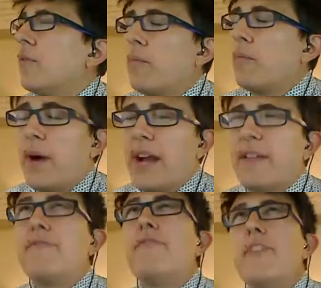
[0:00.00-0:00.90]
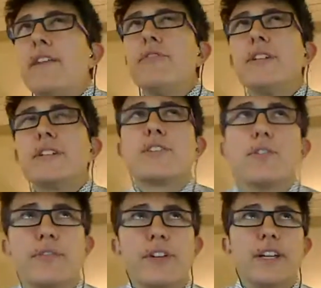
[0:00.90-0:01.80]
my favorite
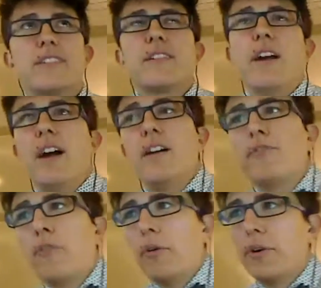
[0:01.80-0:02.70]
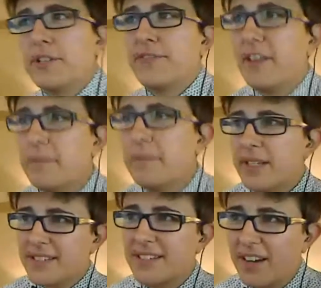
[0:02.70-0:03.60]
service for
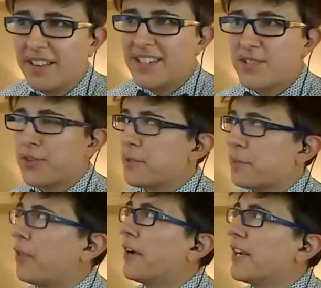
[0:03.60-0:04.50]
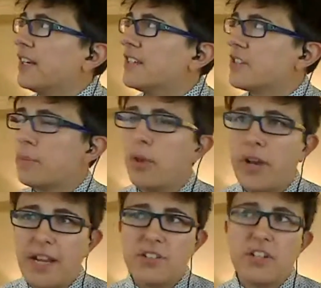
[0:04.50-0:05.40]
development, at least for deploying, is
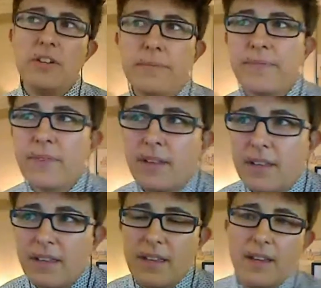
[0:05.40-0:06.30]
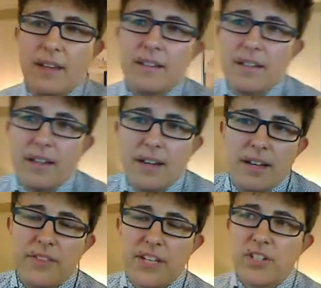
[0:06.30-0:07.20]
Deploy HQ,
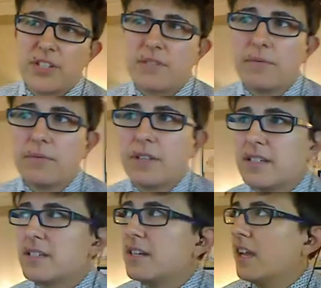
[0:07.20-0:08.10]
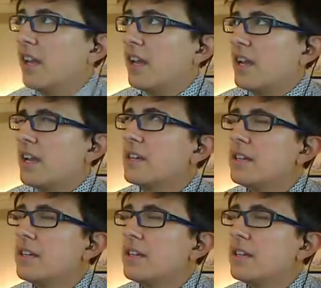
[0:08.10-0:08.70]
and they just released a